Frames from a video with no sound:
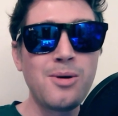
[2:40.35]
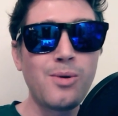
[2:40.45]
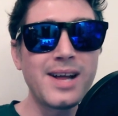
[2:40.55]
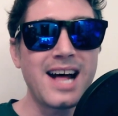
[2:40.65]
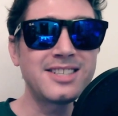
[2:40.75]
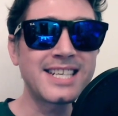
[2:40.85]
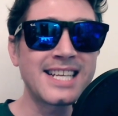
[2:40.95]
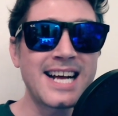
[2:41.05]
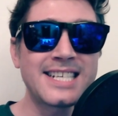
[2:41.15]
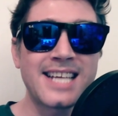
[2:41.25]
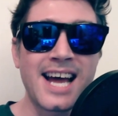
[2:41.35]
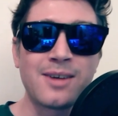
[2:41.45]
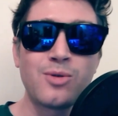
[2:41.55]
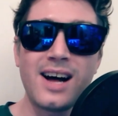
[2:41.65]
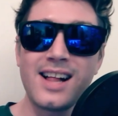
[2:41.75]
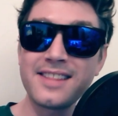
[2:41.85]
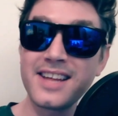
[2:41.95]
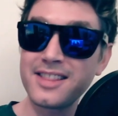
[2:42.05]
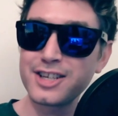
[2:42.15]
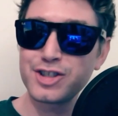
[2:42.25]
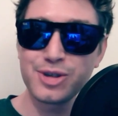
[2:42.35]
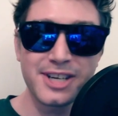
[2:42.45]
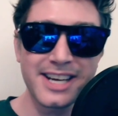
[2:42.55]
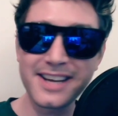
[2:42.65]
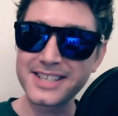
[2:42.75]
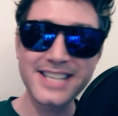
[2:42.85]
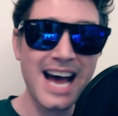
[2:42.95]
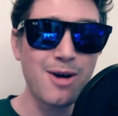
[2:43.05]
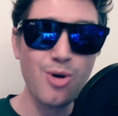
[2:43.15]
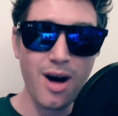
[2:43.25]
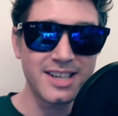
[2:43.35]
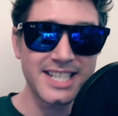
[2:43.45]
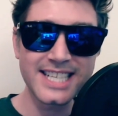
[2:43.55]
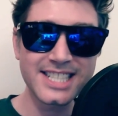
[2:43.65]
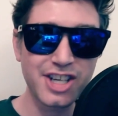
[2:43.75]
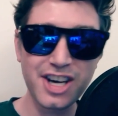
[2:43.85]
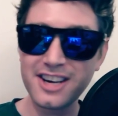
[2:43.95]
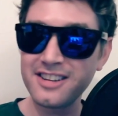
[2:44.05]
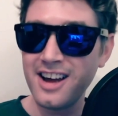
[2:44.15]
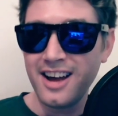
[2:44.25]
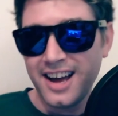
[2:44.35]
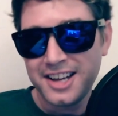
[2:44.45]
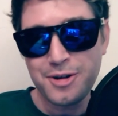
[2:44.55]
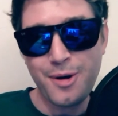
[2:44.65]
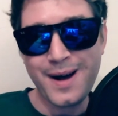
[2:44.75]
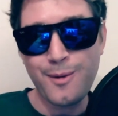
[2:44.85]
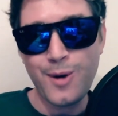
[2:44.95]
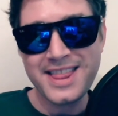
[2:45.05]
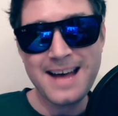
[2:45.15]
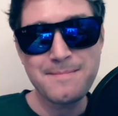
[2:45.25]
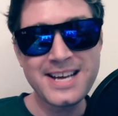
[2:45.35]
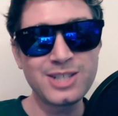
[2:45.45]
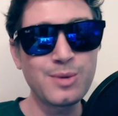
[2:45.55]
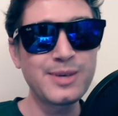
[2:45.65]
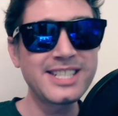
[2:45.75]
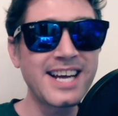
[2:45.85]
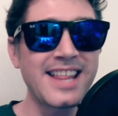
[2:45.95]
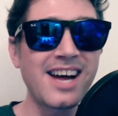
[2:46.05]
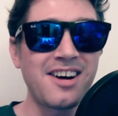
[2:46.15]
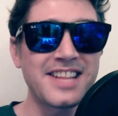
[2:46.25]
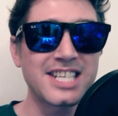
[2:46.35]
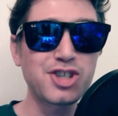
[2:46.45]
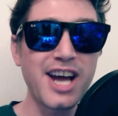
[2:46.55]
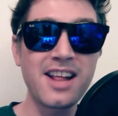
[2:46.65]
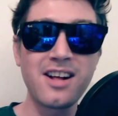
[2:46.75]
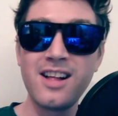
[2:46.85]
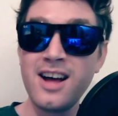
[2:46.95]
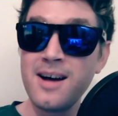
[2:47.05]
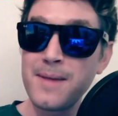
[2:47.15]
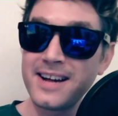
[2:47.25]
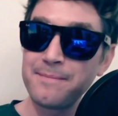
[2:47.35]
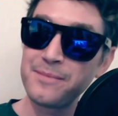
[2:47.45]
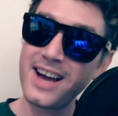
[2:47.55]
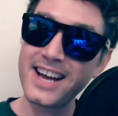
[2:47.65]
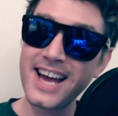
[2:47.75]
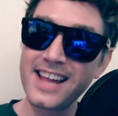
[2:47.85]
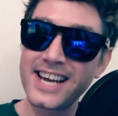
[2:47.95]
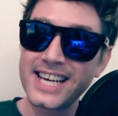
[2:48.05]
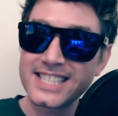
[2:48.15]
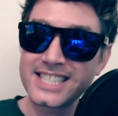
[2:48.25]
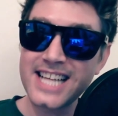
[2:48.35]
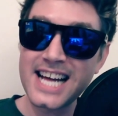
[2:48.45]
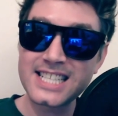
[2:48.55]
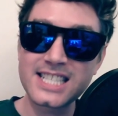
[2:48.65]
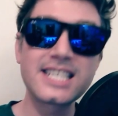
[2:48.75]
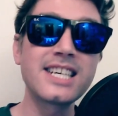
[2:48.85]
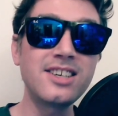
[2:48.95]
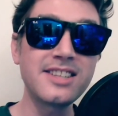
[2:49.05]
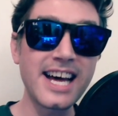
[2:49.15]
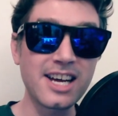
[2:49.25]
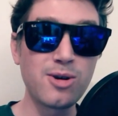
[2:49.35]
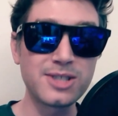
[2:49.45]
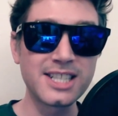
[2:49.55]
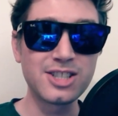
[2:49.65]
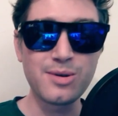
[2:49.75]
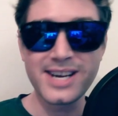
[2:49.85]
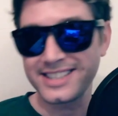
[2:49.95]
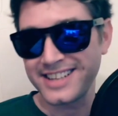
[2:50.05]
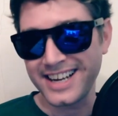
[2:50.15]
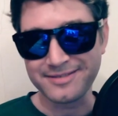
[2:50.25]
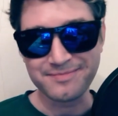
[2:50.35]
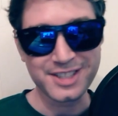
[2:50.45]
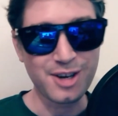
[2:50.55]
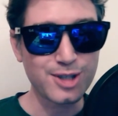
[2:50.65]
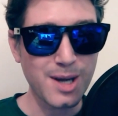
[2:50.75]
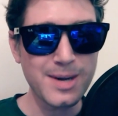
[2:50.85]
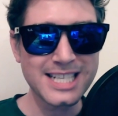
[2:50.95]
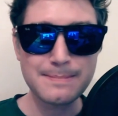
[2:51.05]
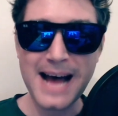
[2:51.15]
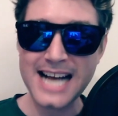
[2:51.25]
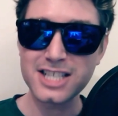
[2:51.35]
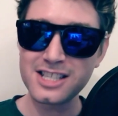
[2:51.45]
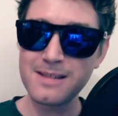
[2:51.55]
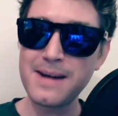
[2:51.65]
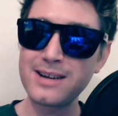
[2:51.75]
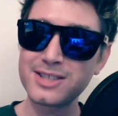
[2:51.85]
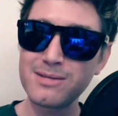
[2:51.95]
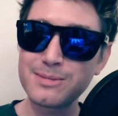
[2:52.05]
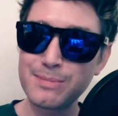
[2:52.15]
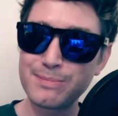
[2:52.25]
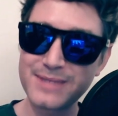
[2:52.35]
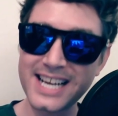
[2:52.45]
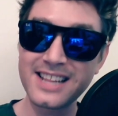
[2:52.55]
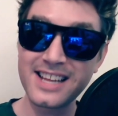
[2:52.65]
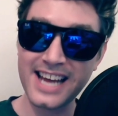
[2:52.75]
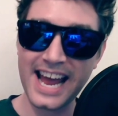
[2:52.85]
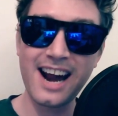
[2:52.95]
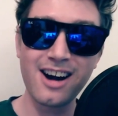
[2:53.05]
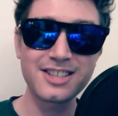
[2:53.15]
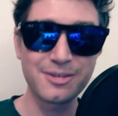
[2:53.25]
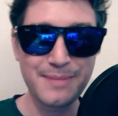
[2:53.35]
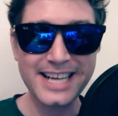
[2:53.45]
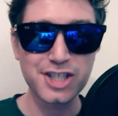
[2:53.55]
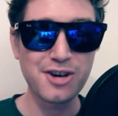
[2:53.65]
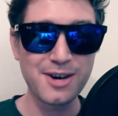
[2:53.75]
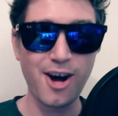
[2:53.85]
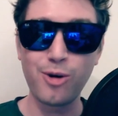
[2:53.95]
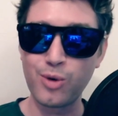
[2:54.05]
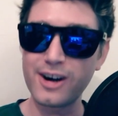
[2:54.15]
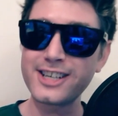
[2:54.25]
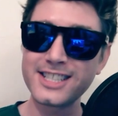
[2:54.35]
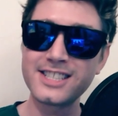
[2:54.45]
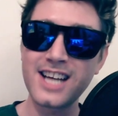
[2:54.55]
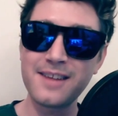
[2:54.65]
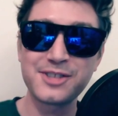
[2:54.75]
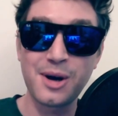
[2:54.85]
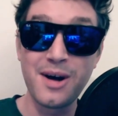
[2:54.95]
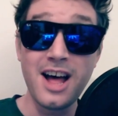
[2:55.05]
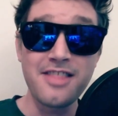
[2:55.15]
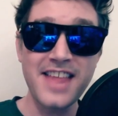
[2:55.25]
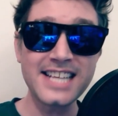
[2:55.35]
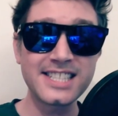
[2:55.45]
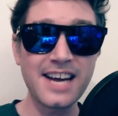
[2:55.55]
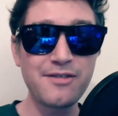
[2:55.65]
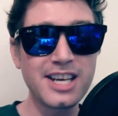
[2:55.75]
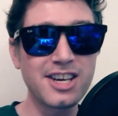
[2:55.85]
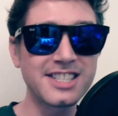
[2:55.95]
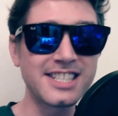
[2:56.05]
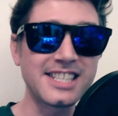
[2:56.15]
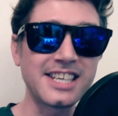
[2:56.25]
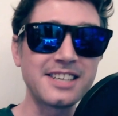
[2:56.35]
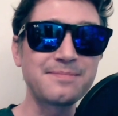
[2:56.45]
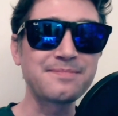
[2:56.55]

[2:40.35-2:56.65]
What else can I say? Well, I think the shooting and the sound quality is good. And you know what that means when we say that on this channel. But again, like it's that skill that goes into it that, you know, someone is passionate about, someone's taking the care to make sure it all works and stuff. So that's definitely good to see.